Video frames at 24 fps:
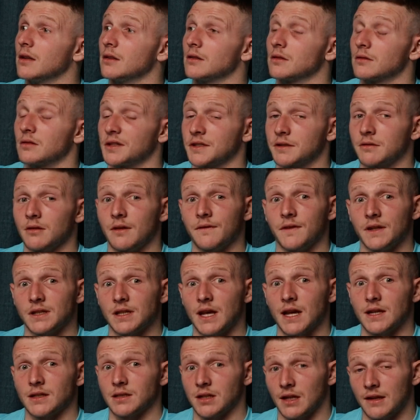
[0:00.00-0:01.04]
and Chris Griffiths,
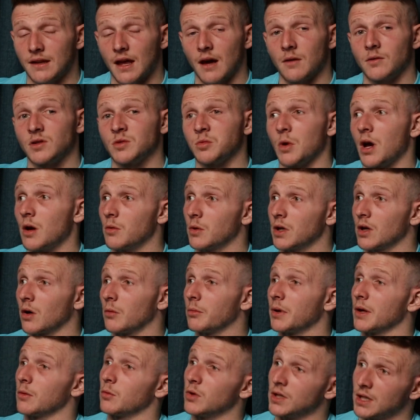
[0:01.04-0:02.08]
actually, that was where we got picked.